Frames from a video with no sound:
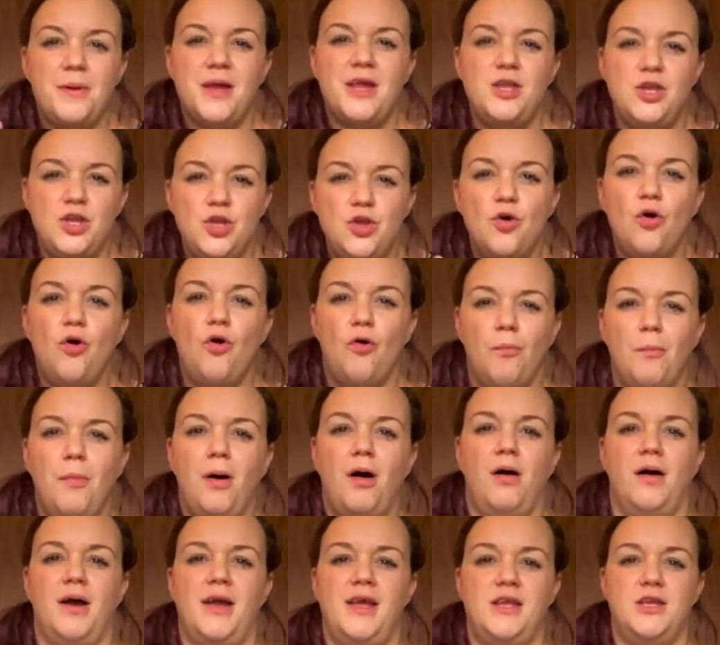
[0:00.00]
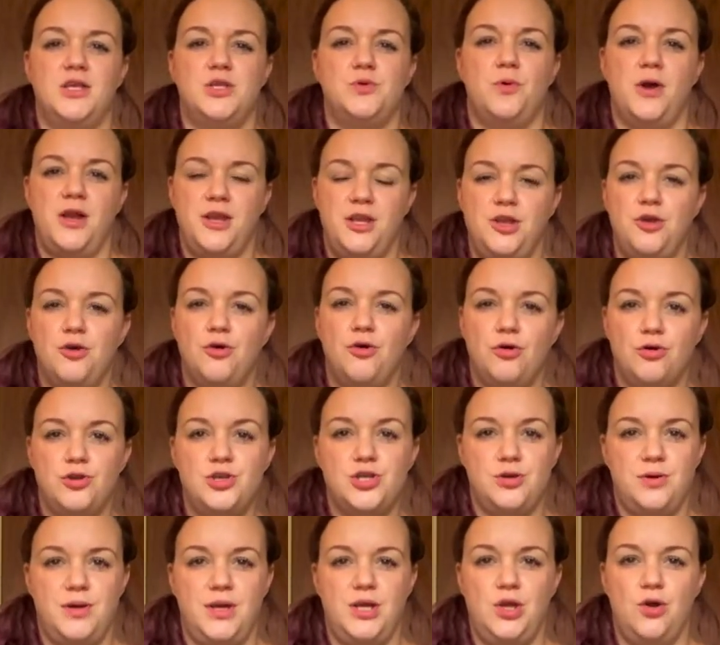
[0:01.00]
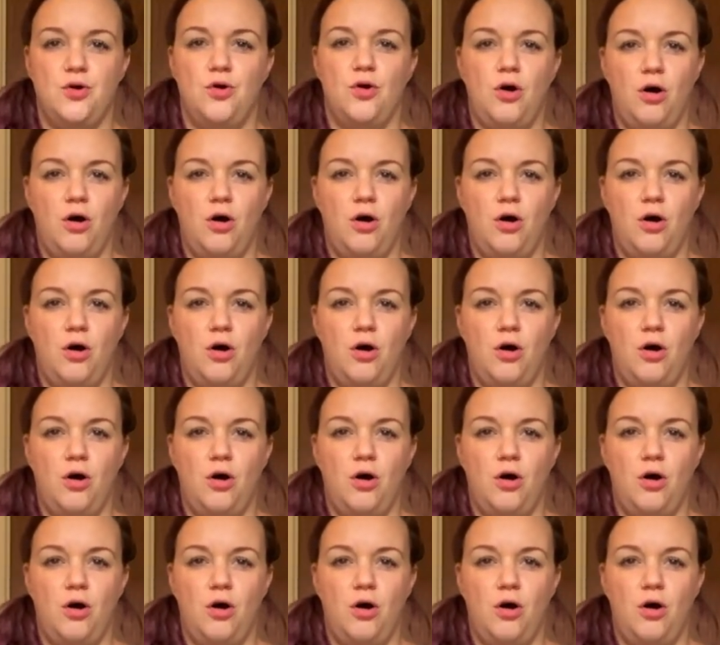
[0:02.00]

in your mind when you're doing your